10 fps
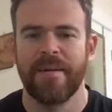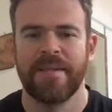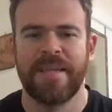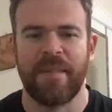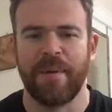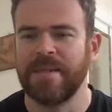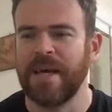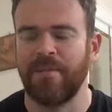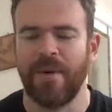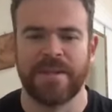South by
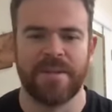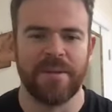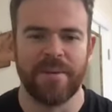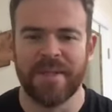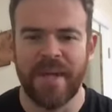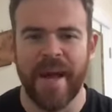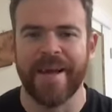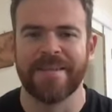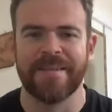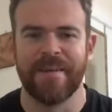Southwest is doing
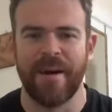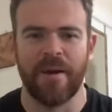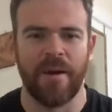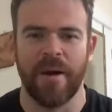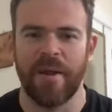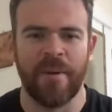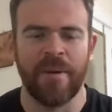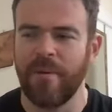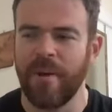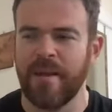jazz. Are you
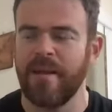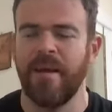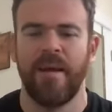into it?"